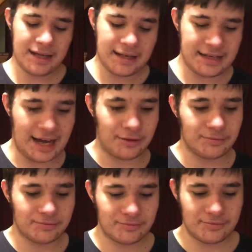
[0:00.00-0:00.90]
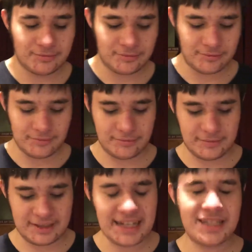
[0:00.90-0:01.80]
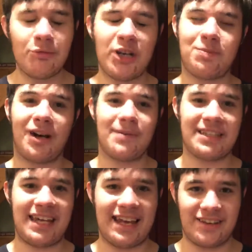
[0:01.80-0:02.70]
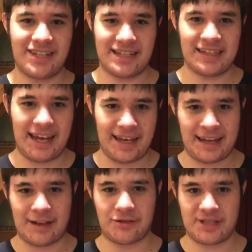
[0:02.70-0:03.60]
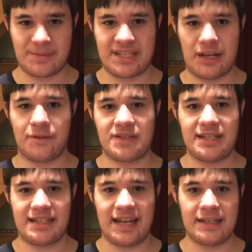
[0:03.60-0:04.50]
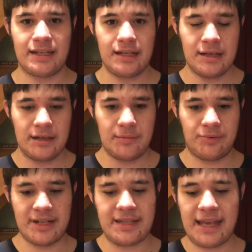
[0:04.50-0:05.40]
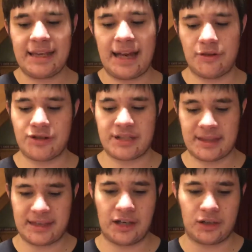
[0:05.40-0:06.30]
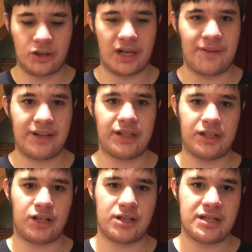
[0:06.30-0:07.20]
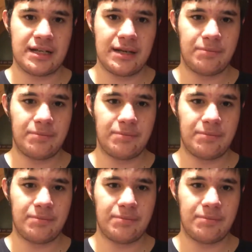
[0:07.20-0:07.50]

Now, that's the weird part about the aliens and the A counters themselves, is that placing A counters is a thing on a lot of alien cards,